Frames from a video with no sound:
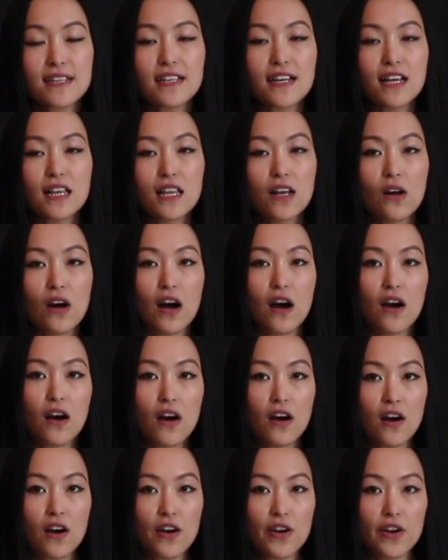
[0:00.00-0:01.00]
it a little
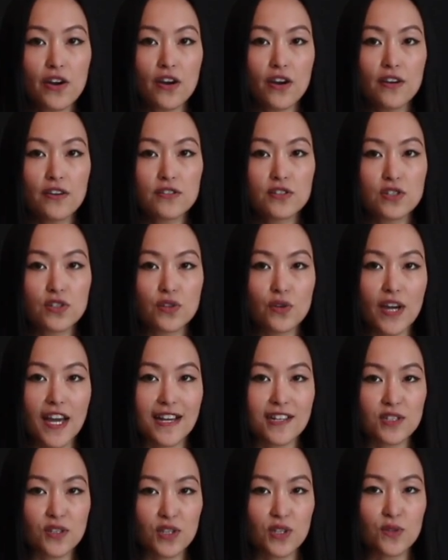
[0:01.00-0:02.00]
harder to
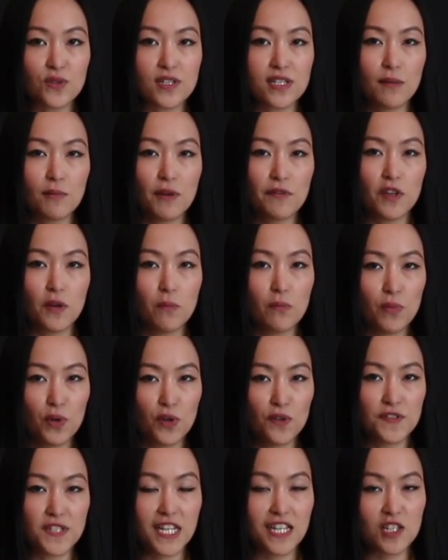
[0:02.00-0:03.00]
execute some of the
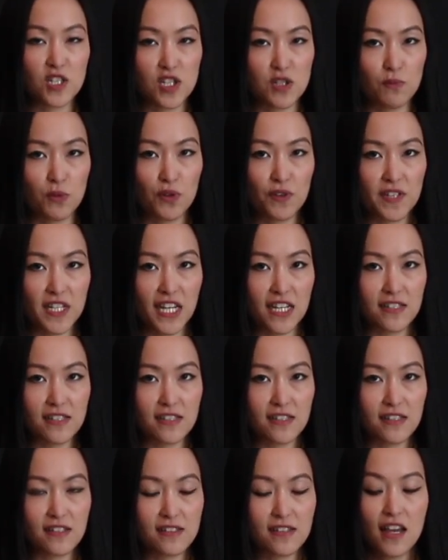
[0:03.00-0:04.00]
moves in smooth
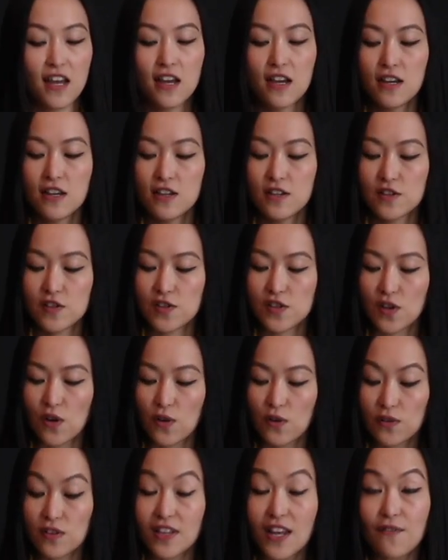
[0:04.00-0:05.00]
dances. So
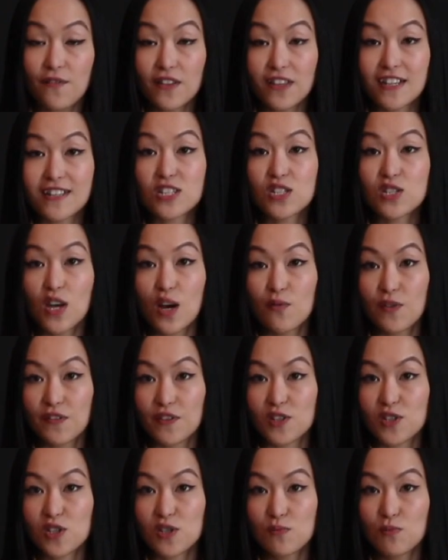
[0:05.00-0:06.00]
definitely start with
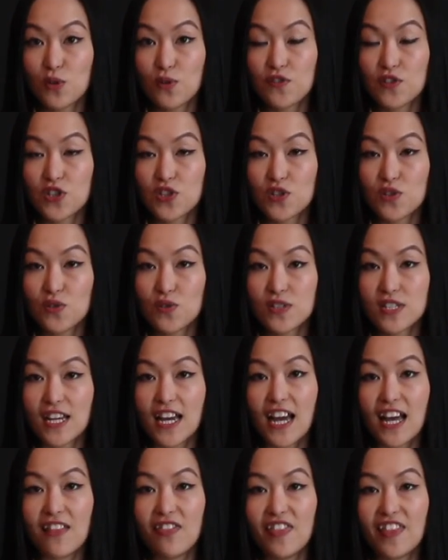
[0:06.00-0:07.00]
the smooth shoes
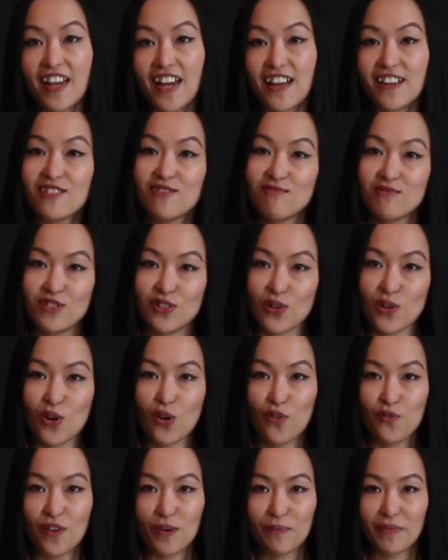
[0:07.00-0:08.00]
and then
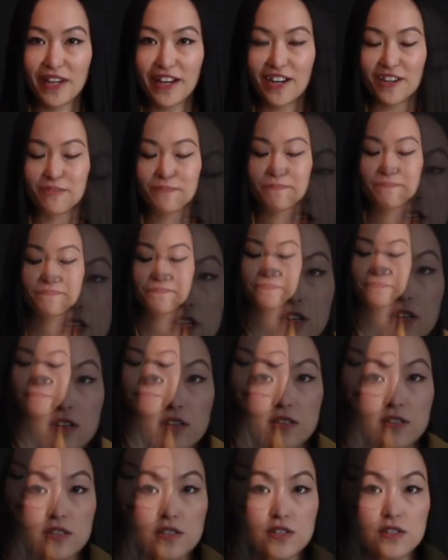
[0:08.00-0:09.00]
go from there.
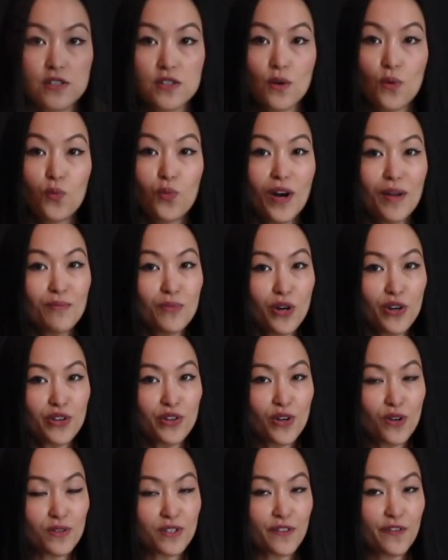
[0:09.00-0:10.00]
So one more
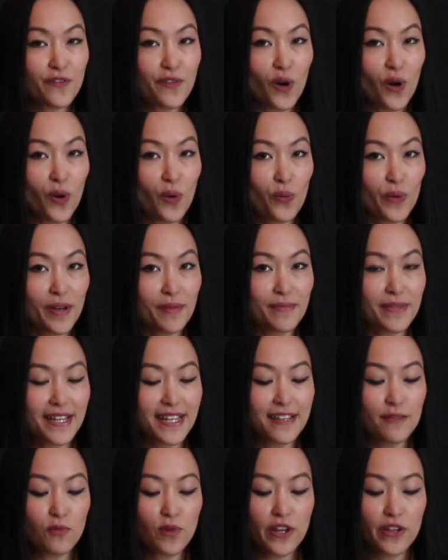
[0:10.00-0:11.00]
note for
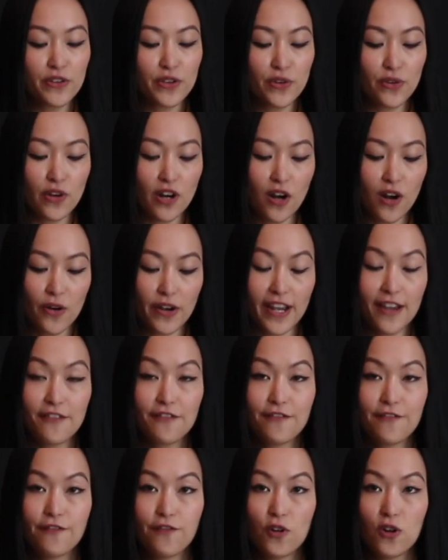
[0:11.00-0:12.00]
women: when you are looking
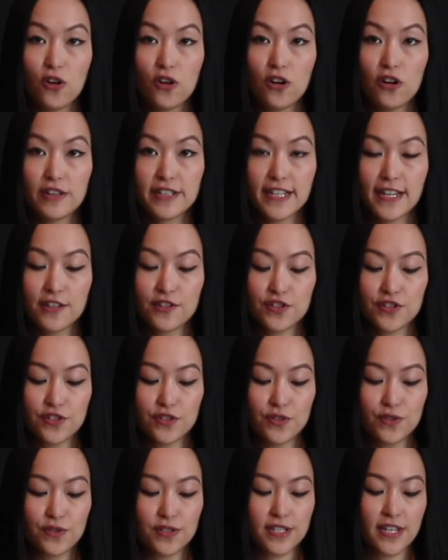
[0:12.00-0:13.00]
for dance
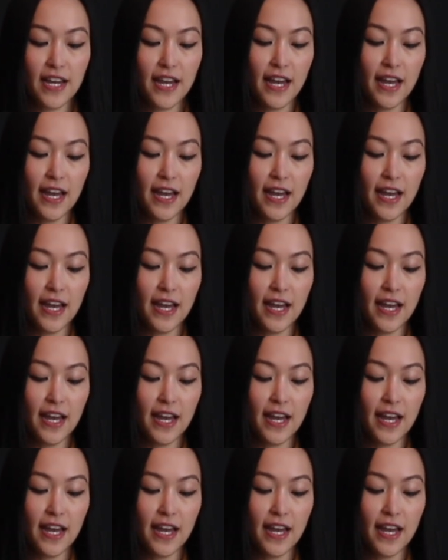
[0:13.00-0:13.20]
shoes,